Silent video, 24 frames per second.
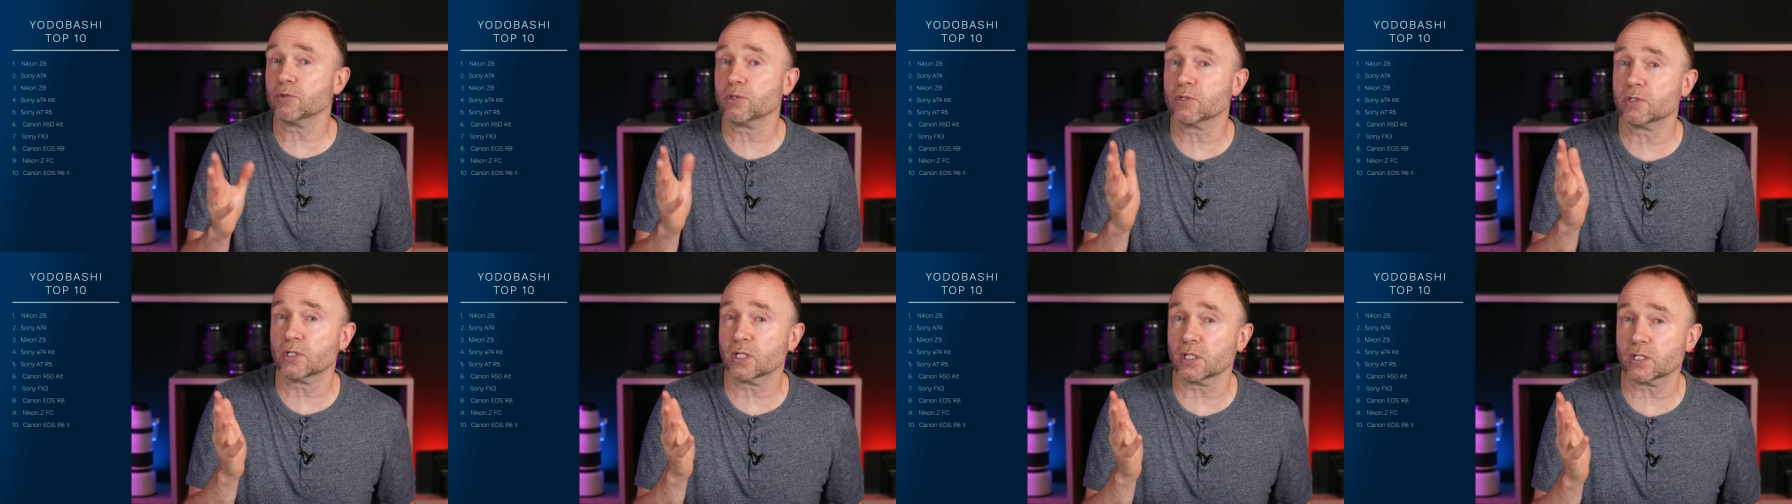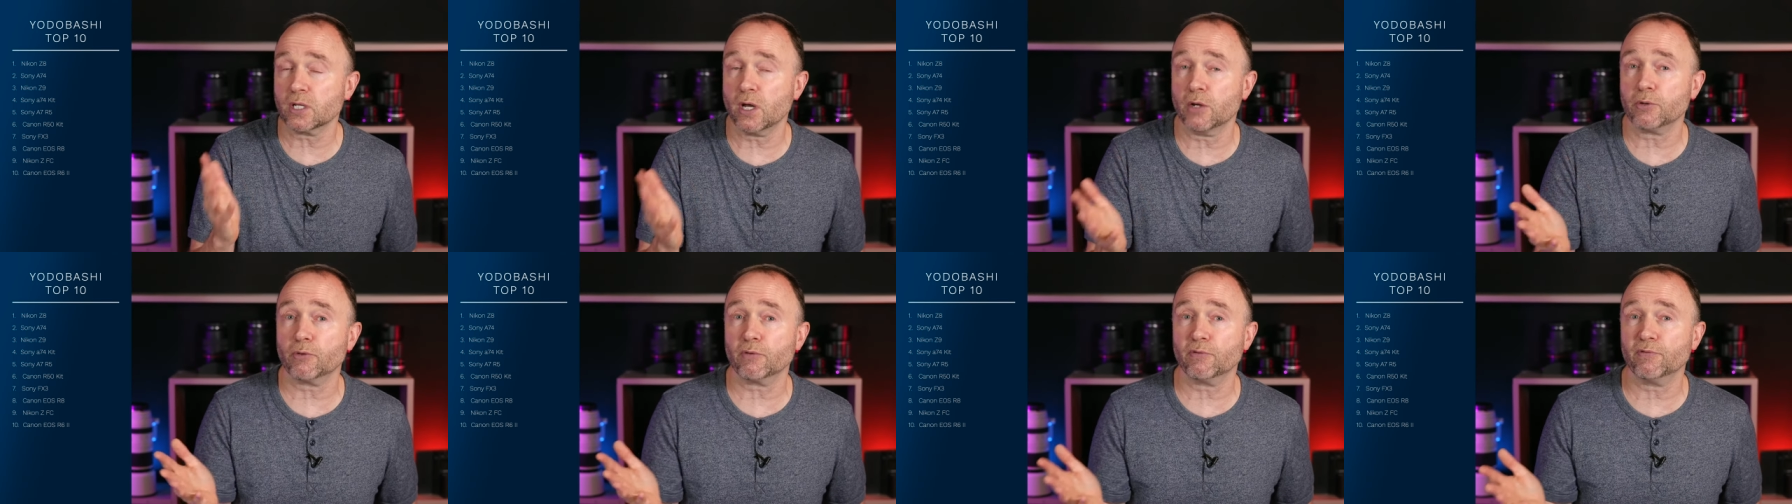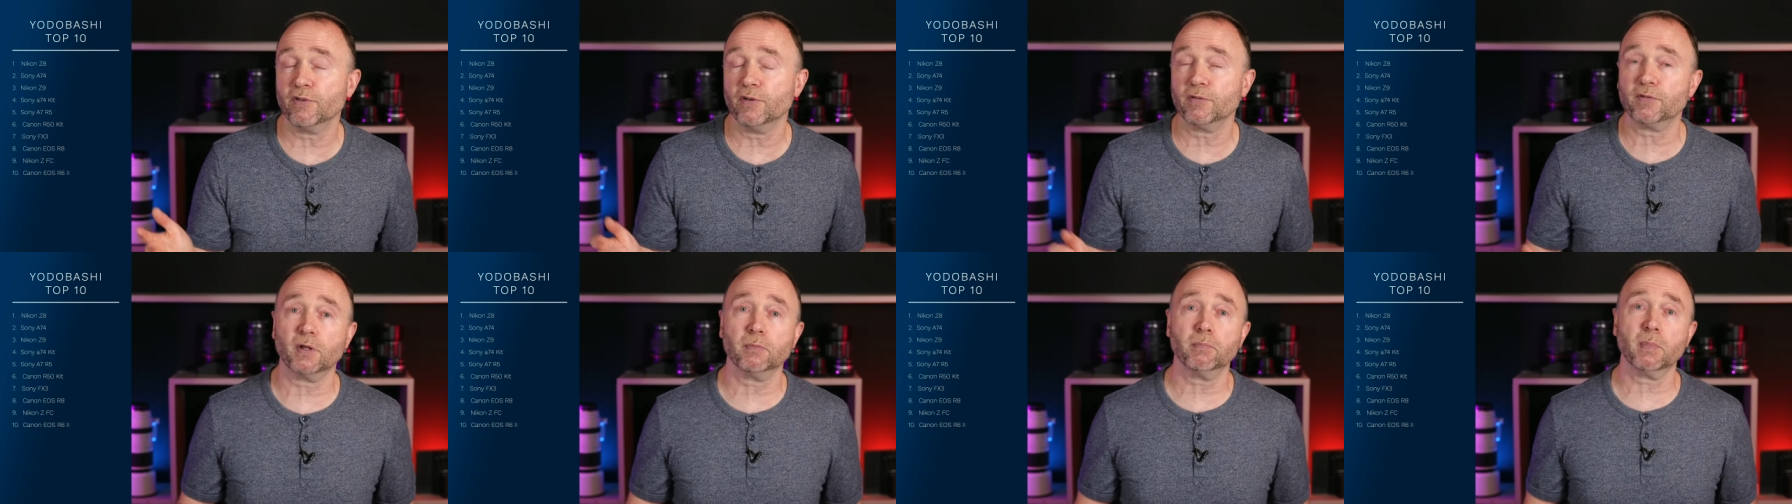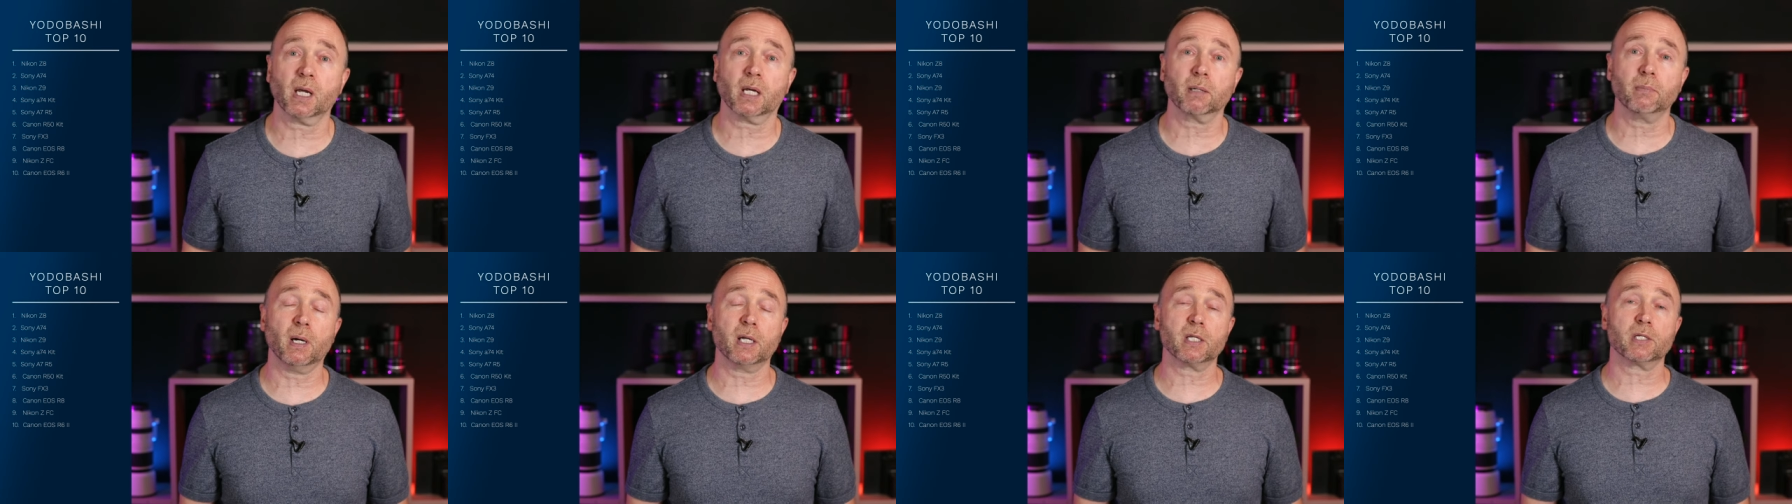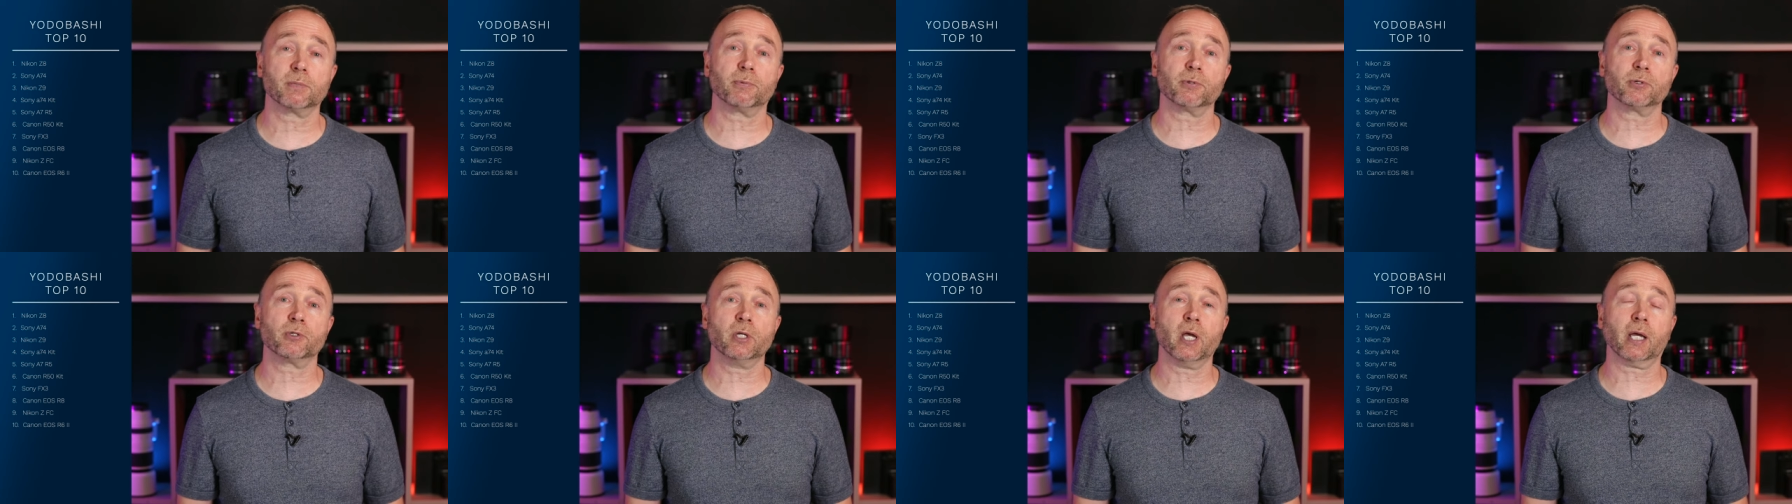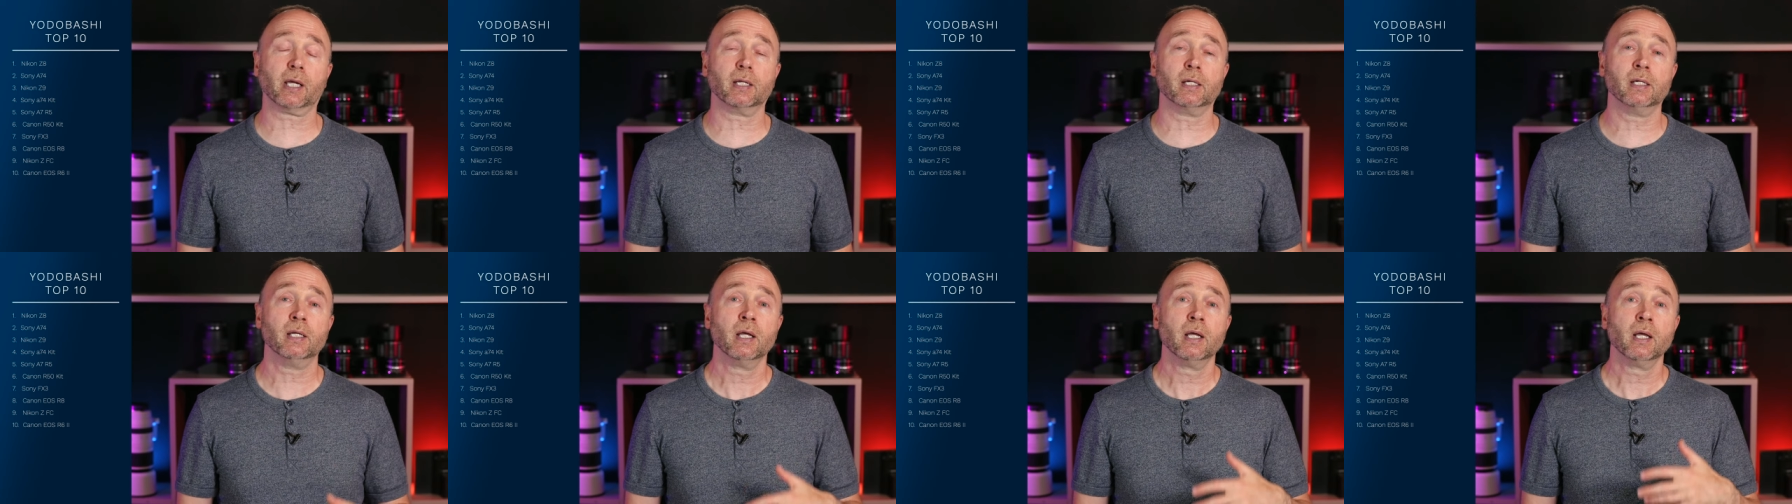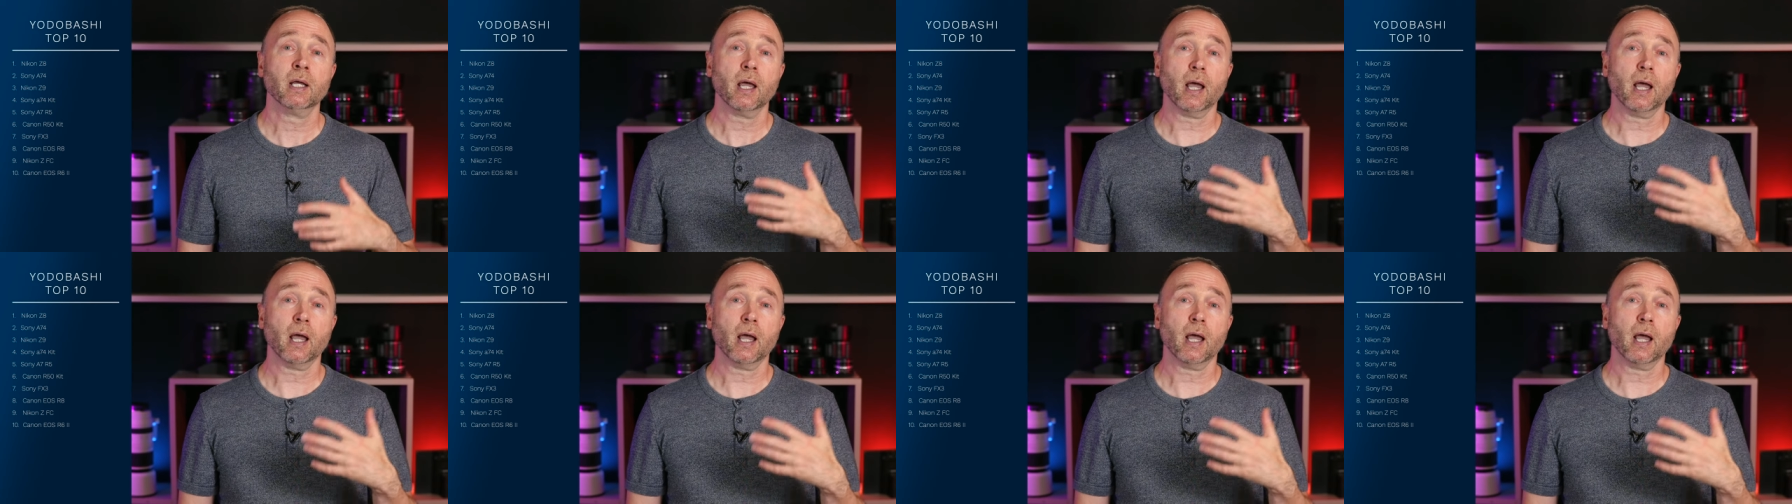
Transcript: six hundred fifty megabytes per second